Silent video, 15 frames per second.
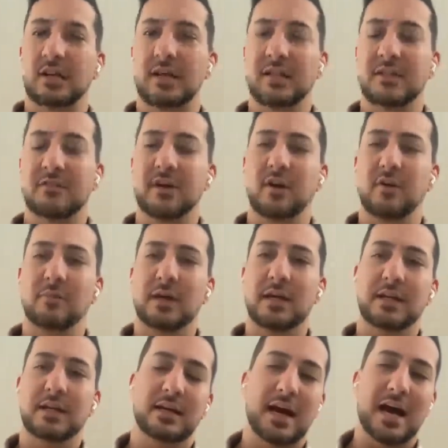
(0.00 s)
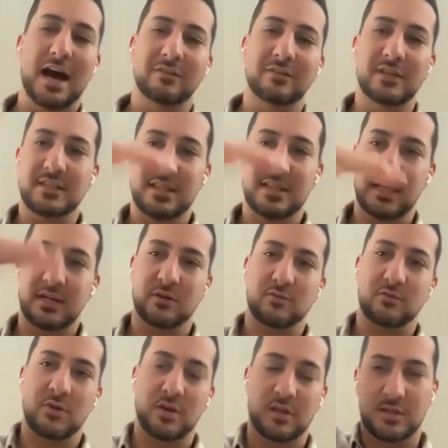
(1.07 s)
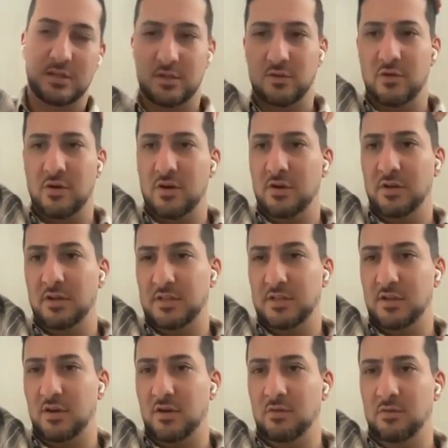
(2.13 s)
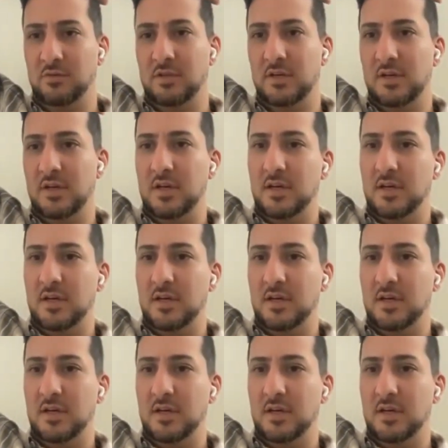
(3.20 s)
like development, have this thing run on its own.